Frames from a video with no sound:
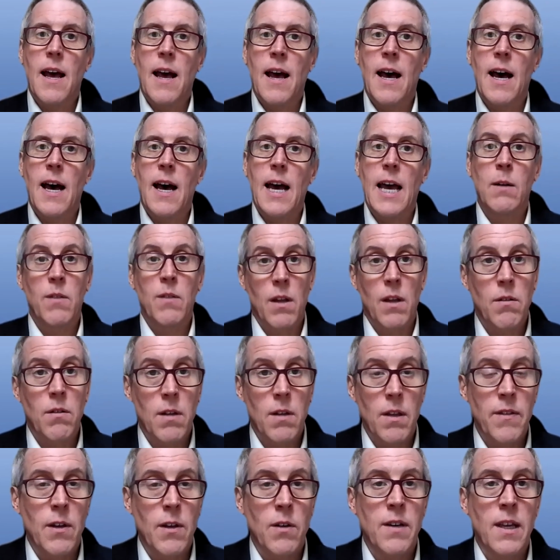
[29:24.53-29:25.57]
and
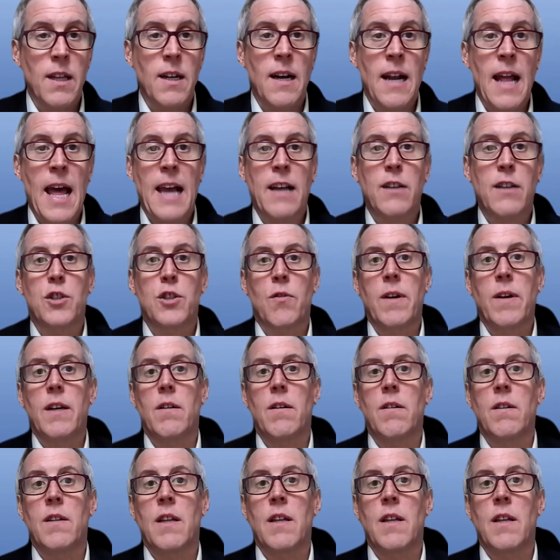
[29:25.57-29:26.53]
they'll get an ag screener,